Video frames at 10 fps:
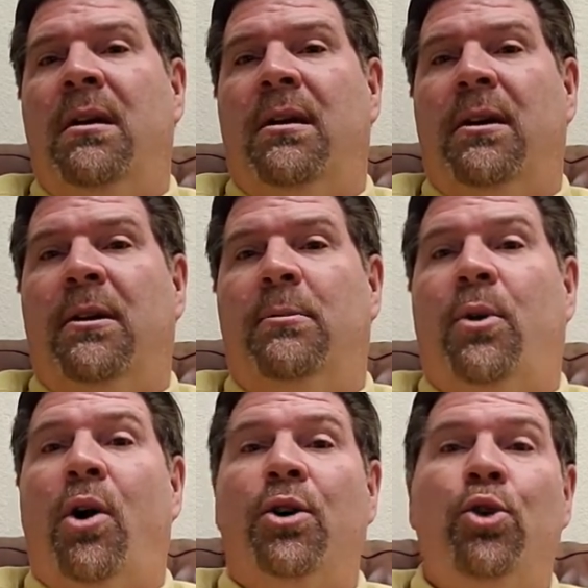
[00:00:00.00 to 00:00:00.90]

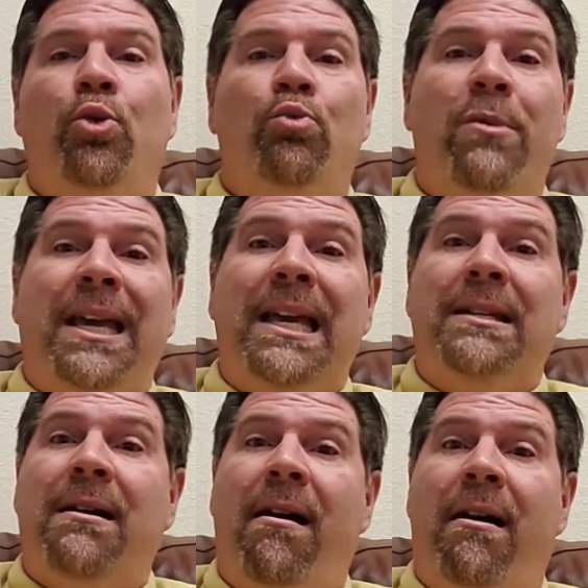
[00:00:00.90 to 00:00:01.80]
Are you making
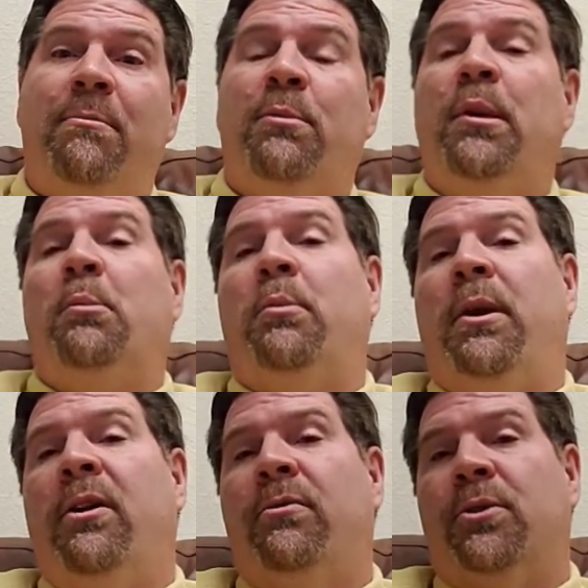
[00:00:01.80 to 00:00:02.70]
time and being
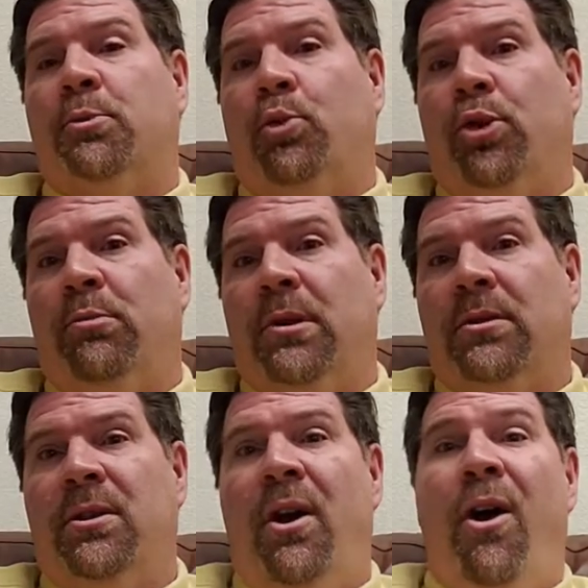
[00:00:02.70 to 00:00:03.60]
prepared for those appointments?